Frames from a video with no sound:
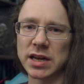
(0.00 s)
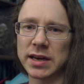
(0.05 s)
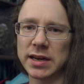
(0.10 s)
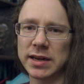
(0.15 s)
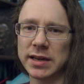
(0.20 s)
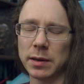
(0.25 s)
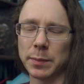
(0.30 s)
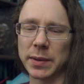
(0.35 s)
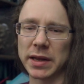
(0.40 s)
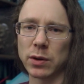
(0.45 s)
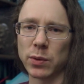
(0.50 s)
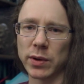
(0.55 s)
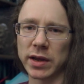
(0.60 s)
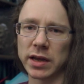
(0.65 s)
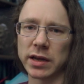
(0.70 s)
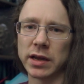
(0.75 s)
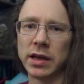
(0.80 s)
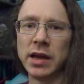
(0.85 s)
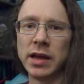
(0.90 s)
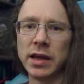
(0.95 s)
a little bit
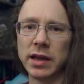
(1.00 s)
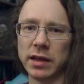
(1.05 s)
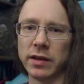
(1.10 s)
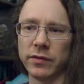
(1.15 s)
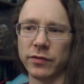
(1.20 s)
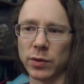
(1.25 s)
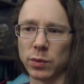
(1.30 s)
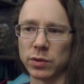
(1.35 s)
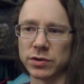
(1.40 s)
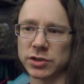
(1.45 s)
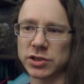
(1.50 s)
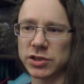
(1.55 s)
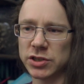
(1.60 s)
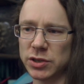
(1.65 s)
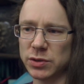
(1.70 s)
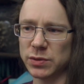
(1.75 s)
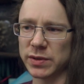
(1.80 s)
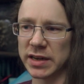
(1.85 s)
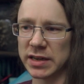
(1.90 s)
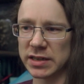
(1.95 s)
quicker if you want to
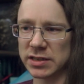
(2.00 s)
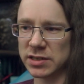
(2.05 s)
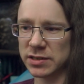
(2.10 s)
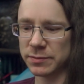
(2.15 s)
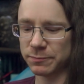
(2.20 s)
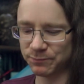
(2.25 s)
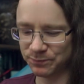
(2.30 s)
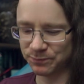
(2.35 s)
do that.